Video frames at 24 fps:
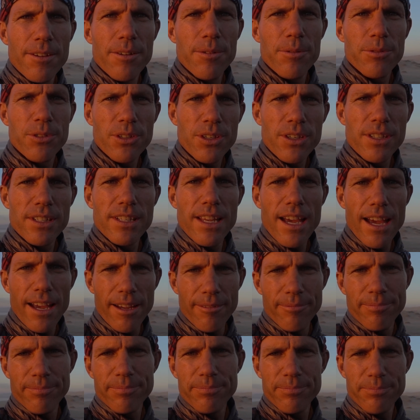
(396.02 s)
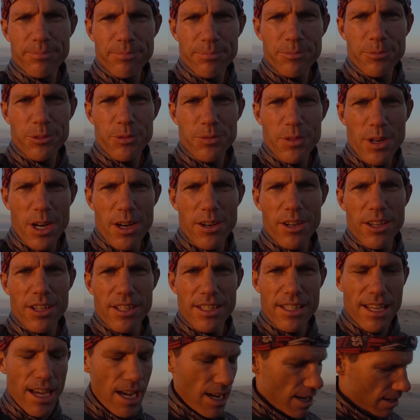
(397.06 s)
It's a good day. It's a very
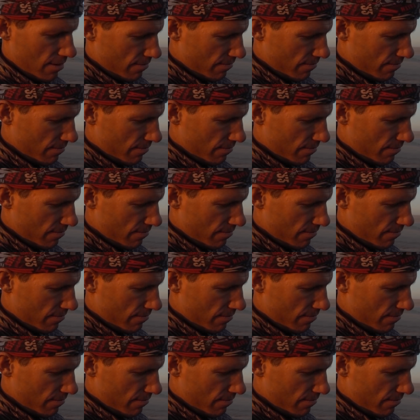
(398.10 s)
good day.